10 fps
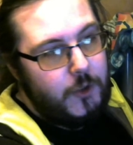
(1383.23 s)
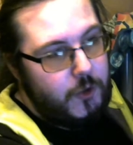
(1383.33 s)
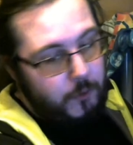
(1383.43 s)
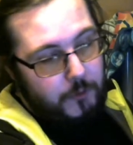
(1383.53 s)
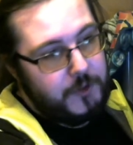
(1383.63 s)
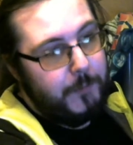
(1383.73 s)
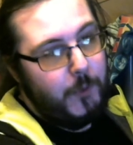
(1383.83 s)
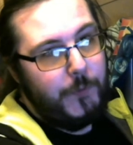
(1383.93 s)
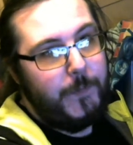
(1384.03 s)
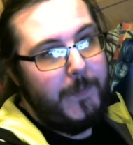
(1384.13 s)
do not
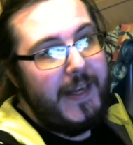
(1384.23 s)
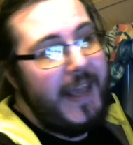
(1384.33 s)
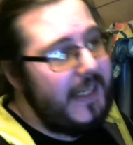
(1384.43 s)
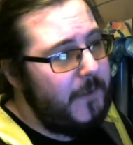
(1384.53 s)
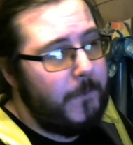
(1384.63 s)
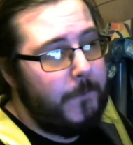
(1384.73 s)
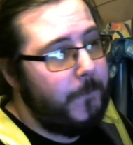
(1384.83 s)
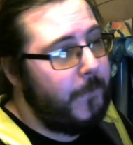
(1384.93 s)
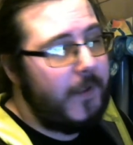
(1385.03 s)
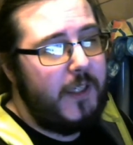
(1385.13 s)
support them in any
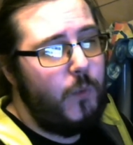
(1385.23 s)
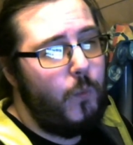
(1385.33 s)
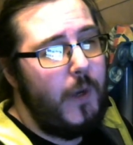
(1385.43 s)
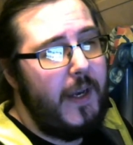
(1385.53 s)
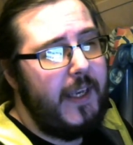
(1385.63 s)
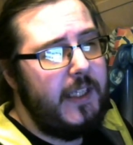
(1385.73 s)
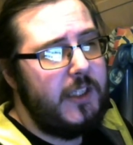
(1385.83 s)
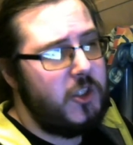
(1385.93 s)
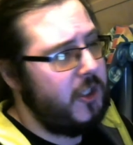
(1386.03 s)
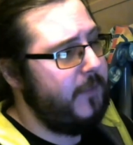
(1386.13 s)
fucking way,
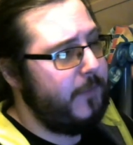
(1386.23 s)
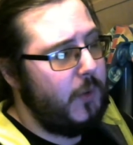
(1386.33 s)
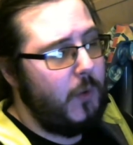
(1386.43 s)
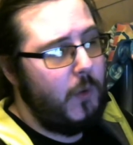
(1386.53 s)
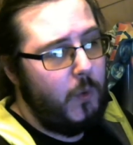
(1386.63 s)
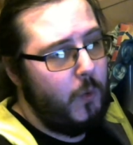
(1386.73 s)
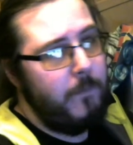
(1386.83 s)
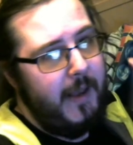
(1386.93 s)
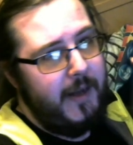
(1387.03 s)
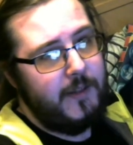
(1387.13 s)
shape, or
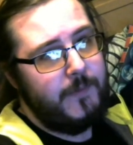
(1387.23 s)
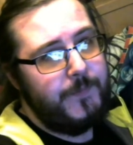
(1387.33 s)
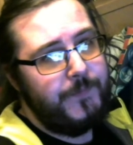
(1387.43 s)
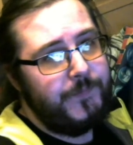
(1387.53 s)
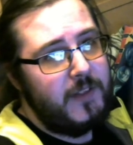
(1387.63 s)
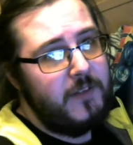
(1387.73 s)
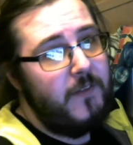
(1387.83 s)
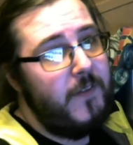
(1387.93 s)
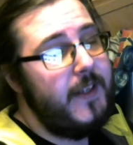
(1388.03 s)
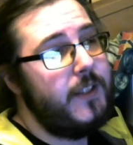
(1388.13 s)
manner.
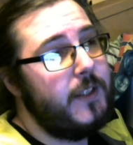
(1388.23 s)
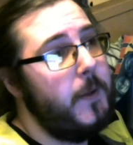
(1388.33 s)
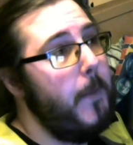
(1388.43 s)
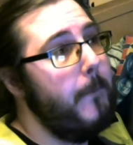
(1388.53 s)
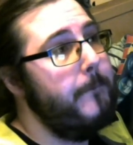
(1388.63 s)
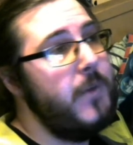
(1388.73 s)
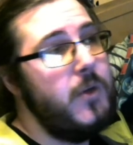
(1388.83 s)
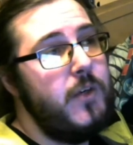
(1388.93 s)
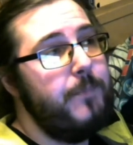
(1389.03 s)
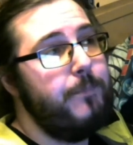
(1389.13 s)
They can
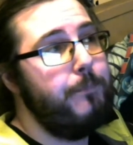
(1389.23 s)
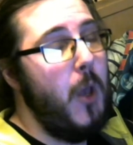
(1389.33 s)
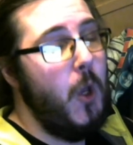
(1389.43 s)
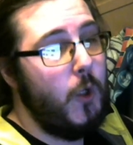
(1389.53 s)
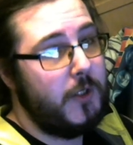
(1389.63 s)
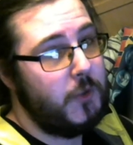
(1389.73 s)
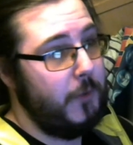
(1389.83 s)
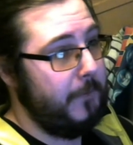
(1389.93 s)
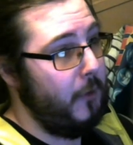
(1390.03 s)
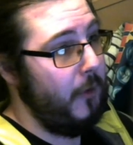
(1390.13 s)
burn in purgatory
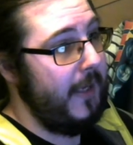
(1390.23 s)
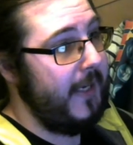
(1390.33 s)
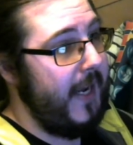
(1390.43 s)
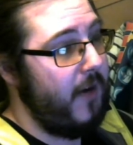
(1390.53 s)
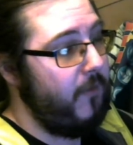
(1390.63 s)
for all I care.